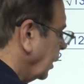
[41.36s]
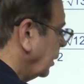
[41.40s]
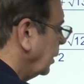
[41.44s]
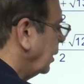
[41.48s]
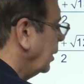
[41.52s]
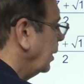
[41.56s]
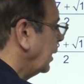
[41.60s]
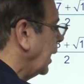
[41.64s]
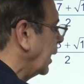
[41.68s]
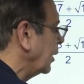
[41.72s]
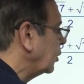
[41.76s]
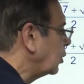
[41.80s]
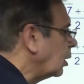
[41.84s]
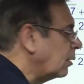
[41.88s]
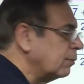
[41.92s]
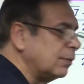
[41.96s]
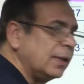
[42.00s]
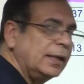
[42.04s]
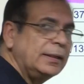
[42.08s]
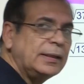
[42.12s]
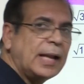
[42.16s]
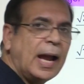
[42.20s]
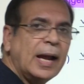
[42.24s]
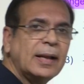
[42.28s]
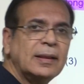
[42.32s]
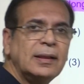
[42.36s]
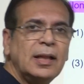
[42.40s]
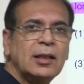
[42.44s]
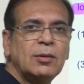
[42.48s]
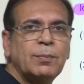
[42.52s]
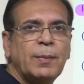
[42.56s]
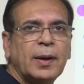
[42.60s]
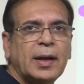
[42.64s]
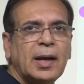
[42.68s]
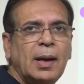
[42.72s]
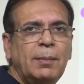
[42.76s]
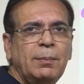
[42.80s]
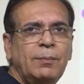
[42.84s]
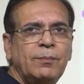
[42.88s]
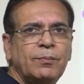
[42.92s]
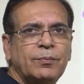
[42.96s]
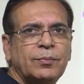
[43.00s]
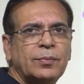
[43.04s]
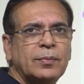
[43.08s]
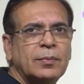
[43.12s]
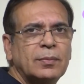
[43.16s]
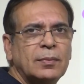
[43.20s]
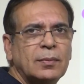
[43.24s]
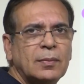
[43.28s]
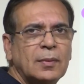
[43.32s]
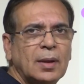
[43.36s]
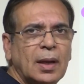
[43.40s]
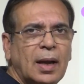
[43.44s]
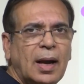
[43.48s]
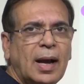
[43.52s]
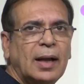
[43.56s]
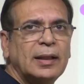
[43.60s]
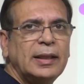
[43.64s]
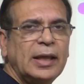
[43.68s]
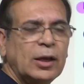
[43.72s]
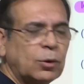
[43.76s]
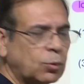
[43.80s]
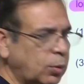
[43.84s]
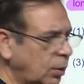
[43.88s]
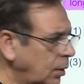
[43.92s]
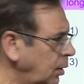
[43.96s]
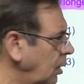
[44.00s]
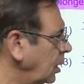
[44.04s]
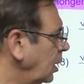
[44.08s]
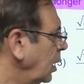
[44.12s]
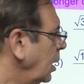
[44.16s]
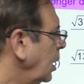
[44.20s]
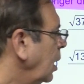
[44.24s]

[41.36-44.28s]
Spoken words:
length of the diagonals become unequal.